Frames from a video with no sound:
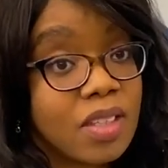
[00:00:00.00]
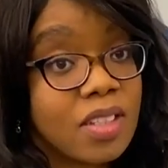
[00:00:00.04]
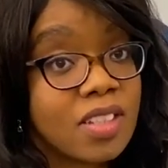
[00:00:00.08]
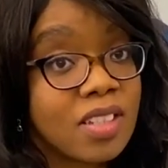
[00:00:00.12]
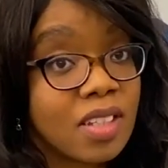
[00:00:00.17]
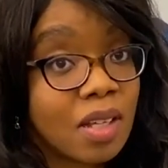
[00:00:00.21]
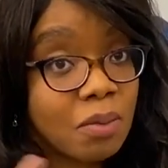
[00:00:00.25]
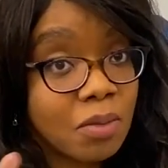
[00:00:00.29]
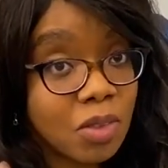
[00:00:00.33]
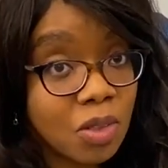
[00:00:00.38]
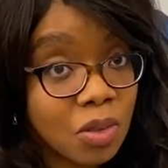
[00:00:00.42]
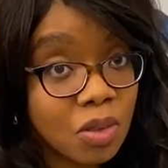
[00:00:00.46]

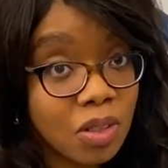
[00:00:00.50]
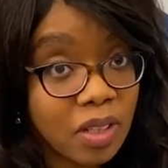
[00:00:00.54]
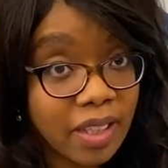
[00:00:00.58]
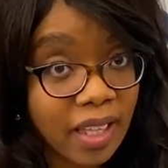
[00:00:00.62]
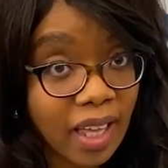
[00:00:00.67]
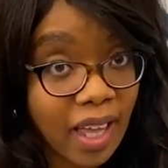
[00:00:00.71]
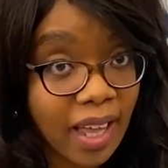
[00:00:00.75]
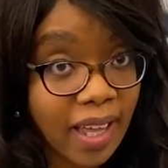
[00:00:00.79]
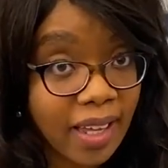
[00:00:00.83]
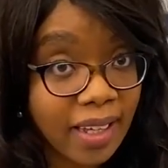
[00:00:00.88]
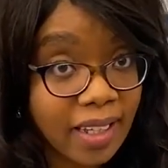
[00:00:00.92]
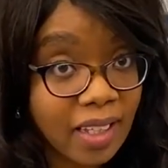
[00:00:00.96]
Some
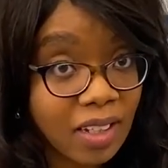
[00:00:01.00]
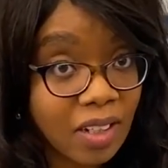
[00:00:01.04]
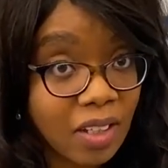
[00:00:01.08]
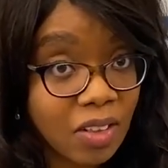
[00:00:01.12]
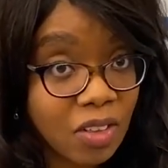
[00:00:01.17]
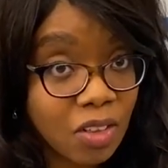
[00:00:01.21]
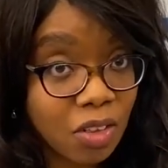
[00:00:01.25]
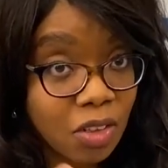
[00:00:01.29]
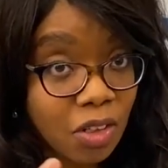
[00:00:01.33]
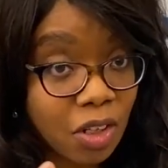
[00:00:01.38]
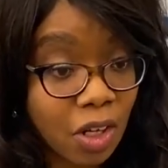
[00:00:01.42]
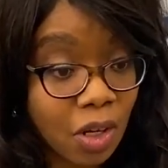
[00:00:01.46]
nuclei can
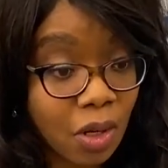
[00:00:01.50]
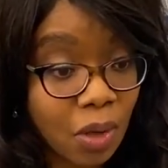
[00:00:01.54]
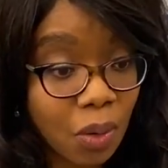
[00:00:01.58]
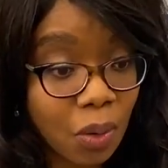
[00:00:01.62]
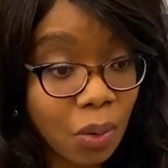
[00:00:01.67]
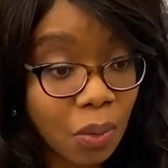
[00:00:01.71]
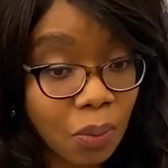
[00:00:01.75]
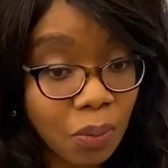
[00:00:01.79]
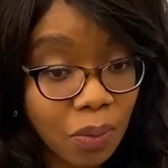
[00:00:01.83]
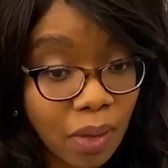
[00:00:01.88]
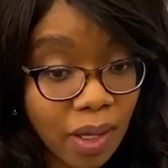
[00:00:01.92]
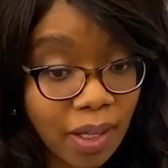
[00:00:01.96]
undergo
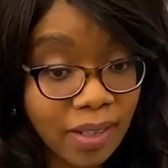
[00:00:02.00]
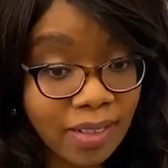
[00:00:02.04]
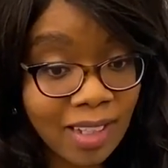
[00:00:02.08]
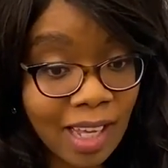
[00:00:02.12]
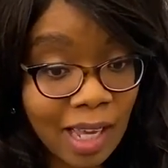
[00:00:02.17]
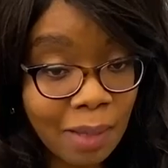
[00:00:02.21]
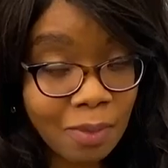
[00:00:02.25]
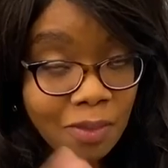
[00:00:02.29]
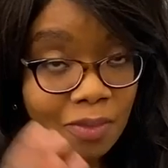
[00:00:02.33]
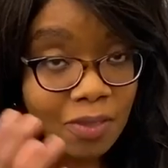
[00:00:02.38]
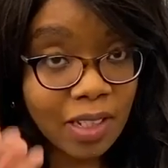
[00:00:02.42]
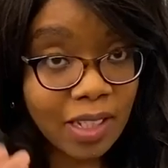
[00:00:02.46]
a
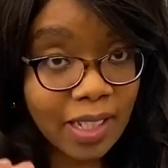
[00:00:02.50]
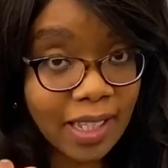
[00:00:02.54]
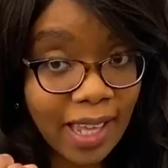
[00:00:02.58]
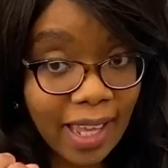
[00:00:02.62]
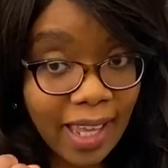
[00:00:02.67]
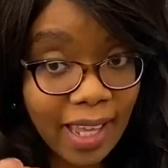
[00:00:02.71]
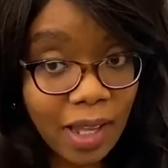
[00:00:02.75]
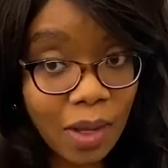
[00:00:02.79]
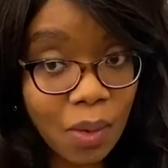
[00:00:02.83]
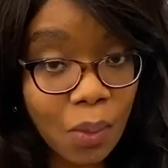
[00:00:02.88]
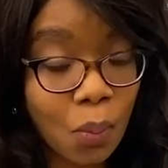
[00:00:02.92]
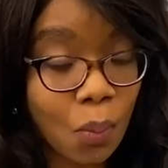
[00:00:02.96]
type of
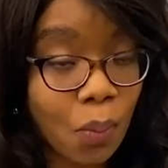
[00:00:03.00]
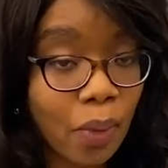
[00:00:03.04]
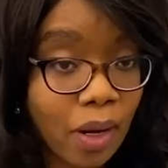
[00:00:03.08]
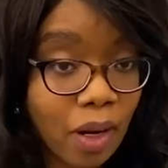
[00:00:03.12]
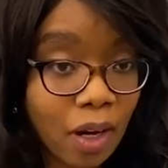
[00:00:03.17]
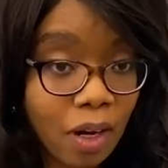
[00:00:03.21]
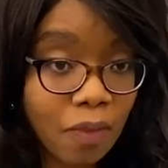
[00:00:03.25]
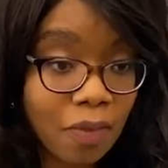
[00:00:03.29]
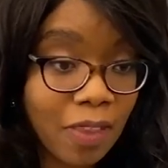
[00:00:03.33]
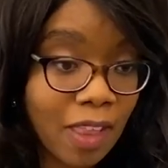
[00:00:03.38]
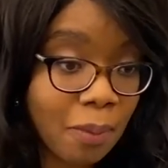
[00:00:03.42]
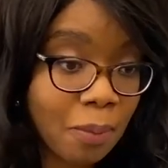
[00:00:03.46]
decay
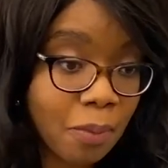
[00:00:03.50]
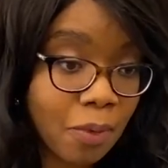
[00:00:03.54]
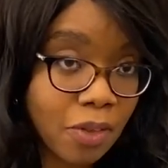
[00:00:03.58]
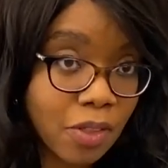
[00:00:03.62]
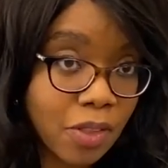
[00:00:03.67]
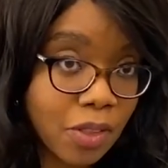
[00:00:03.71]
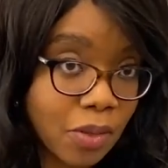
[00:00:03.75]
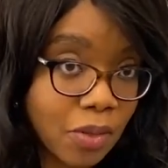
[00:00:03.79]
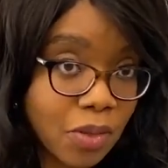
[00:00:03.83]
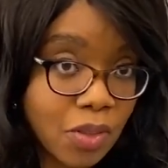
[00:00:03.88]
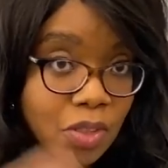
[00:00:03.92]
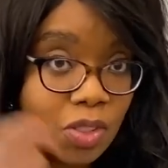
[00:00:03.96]
where they
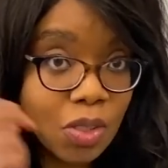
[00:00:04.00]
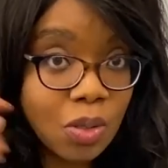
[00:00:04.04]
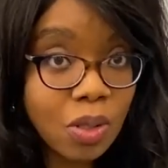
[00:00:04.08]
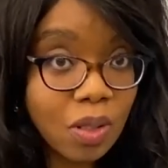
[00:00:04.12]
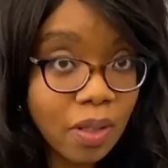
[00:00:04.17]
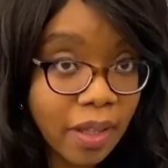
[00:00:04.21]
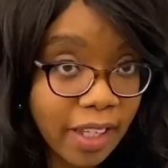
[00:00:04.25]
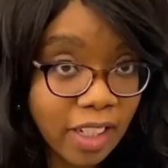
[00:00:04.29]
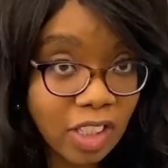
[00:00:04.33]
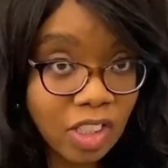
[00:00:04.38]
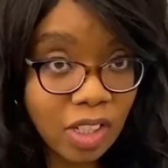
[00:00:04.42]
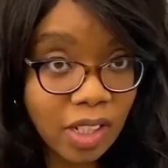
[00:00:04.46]
produce two
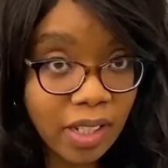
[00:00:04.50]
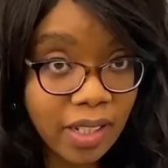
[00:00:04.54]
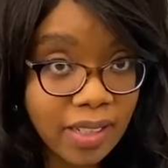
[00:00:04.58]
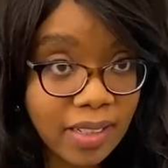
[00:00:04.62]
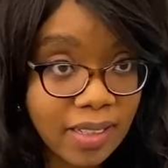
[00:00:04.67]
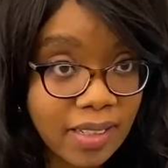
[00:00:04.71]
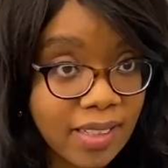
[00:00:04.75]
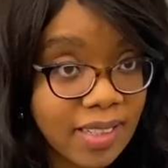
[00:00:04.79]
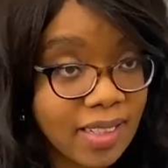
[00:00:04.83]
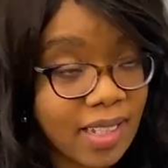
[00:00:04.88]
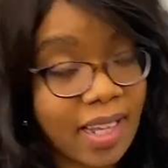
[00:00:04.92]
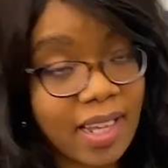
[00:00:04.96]
electrons